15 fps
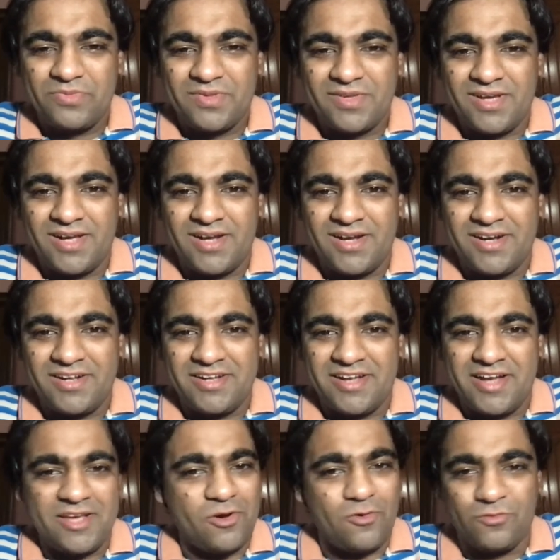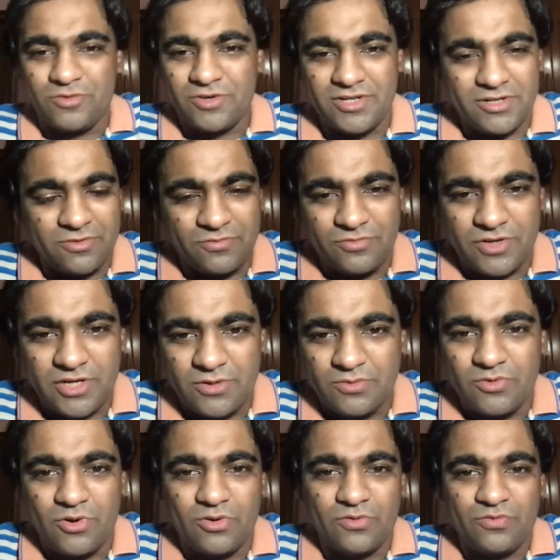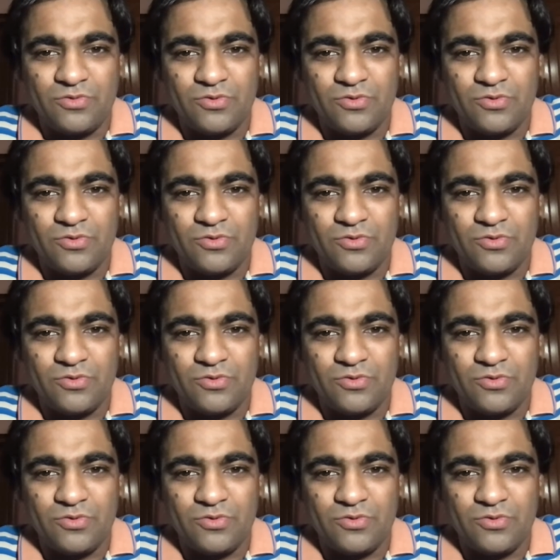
and I offered it free to all of